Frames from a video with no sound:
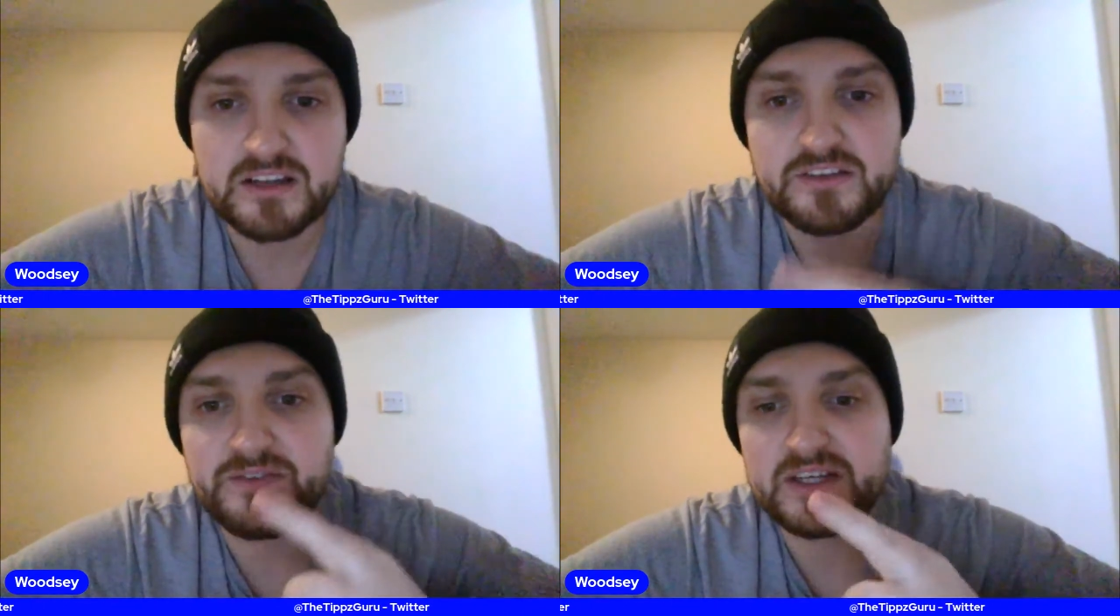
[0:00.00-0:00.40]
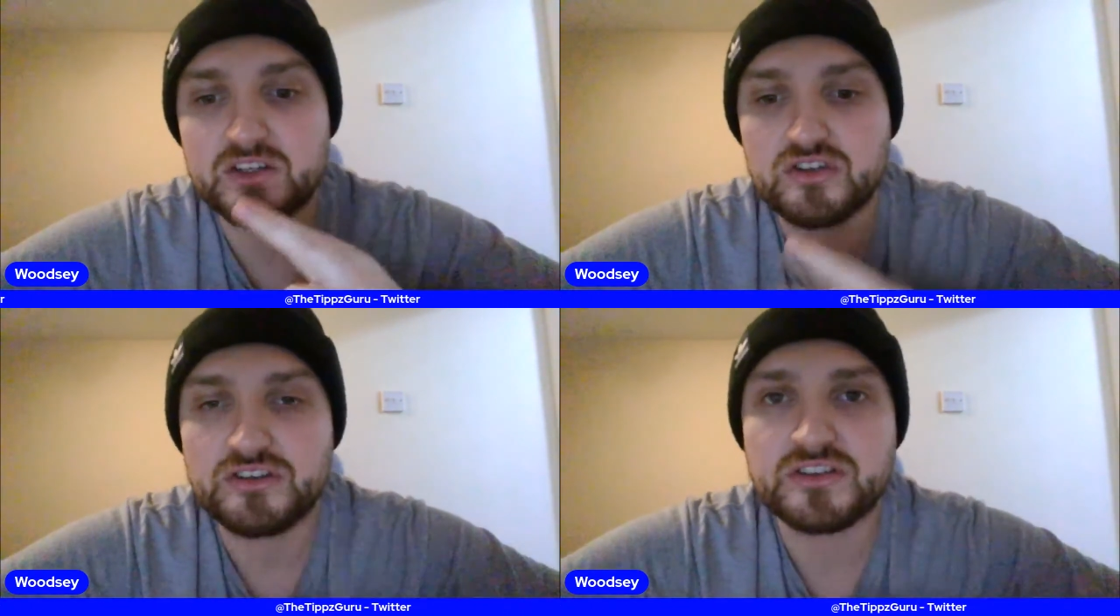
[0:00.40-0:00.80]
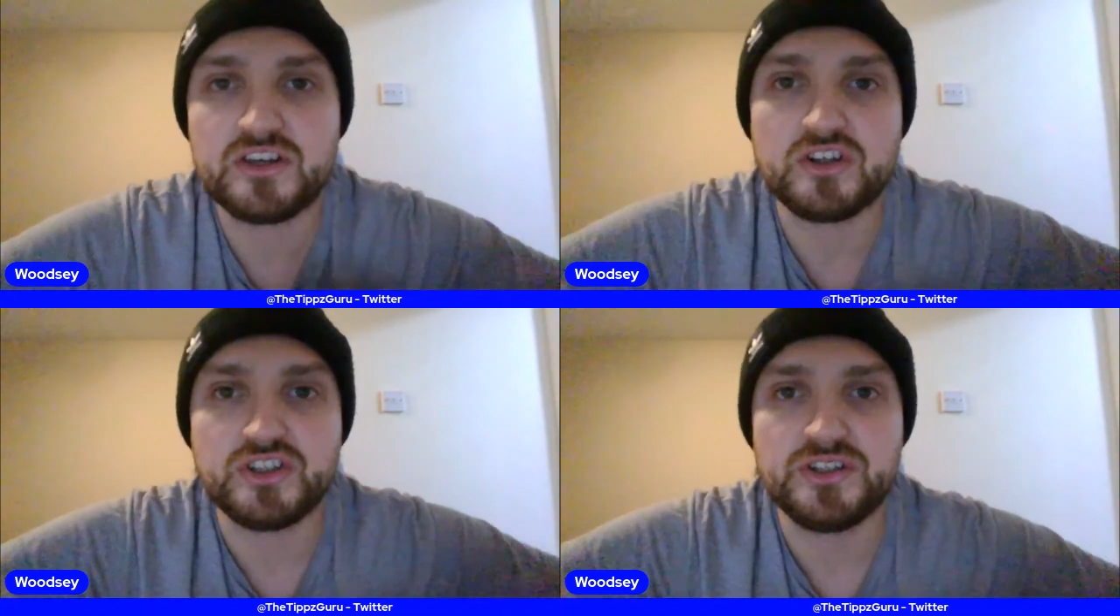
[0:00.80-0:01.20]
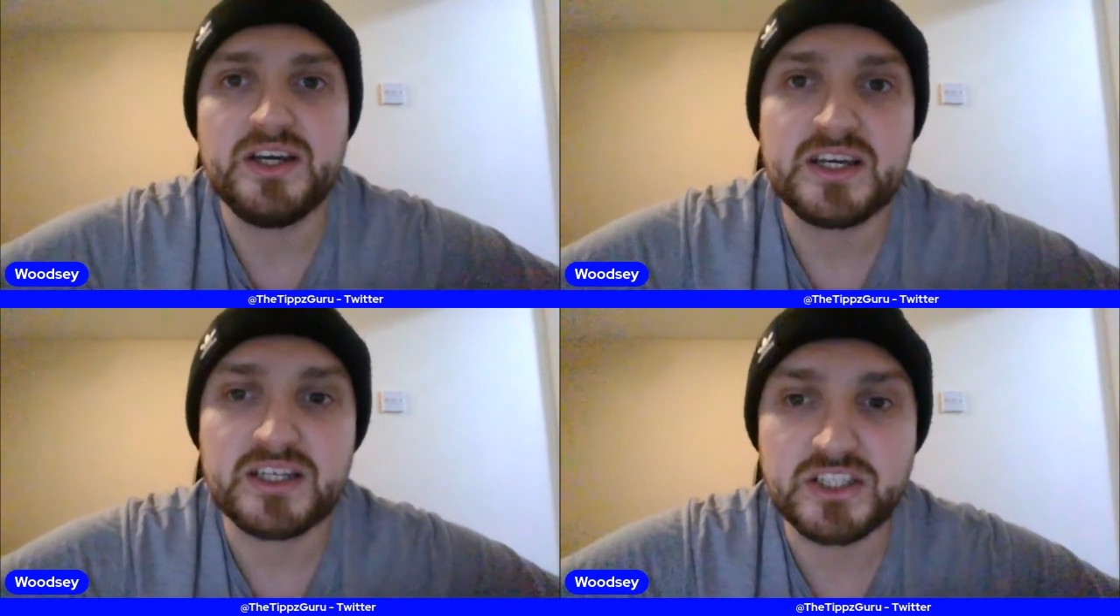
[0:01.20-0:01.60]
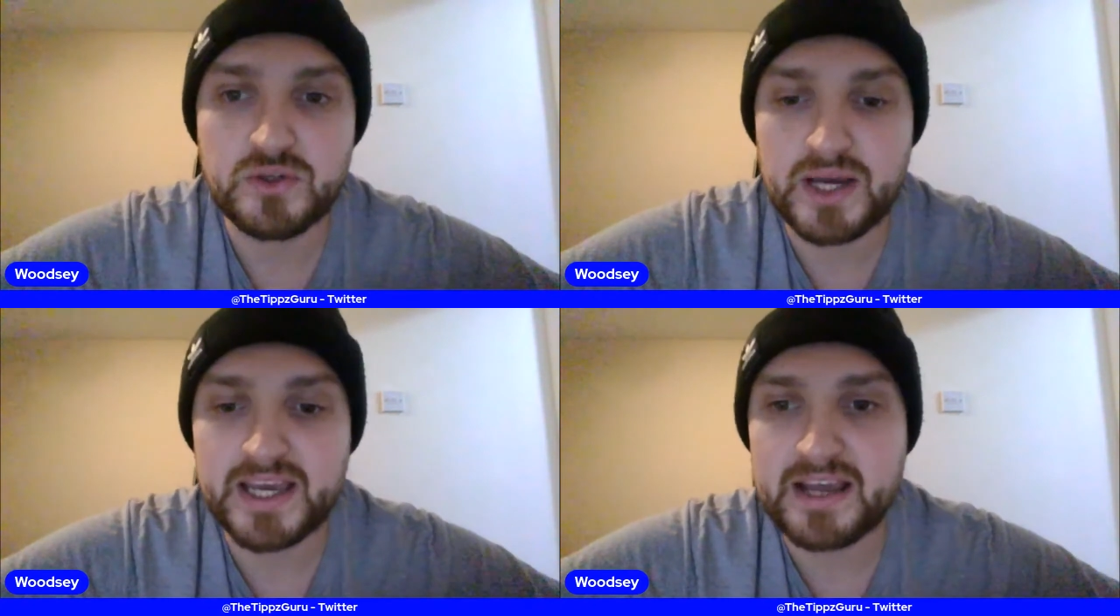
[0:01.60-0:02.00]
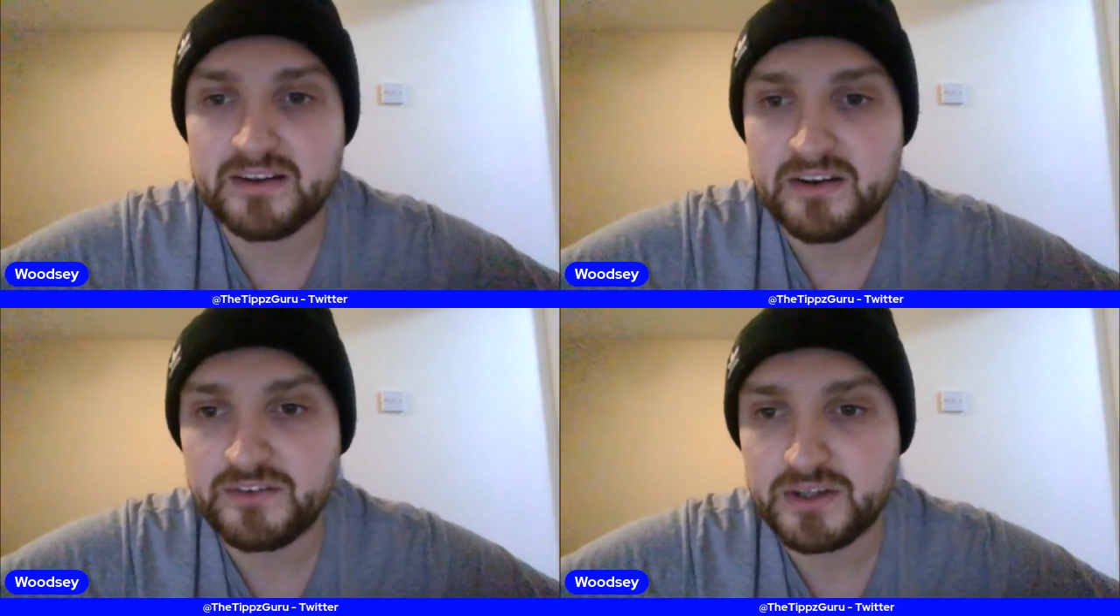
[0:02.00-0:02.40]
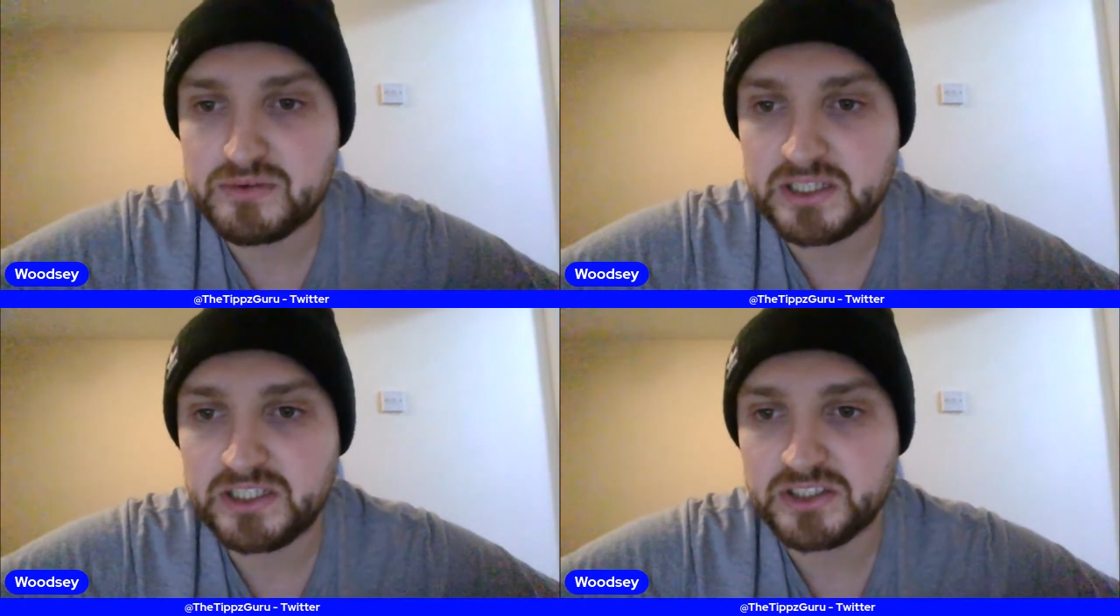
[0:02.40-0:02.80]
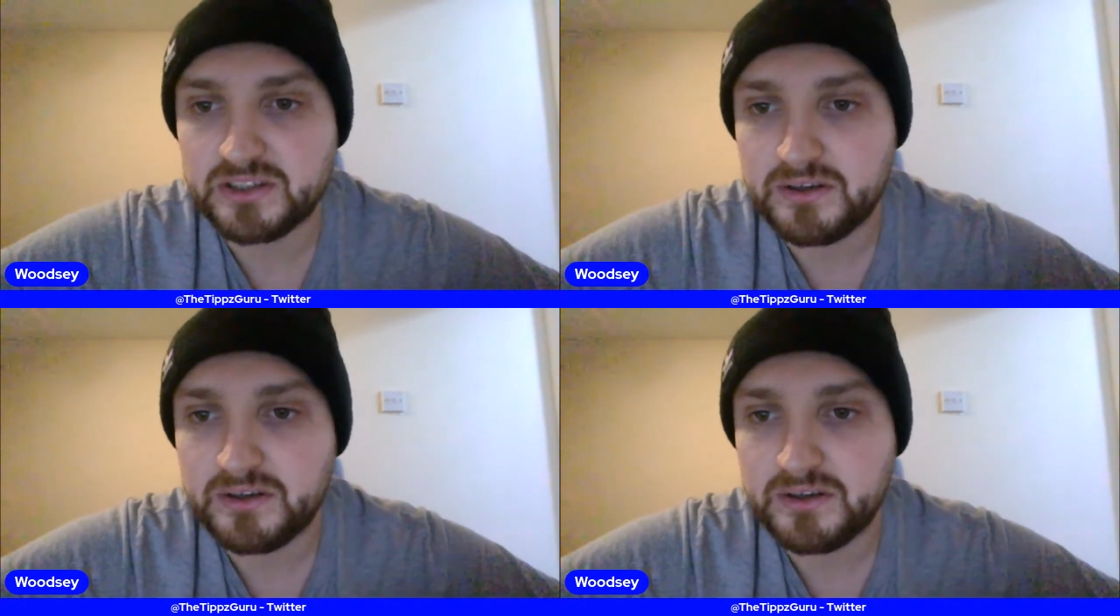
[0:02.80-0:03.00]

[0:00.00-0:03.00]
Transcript: So fingers crossed Goshen can do it again for the British.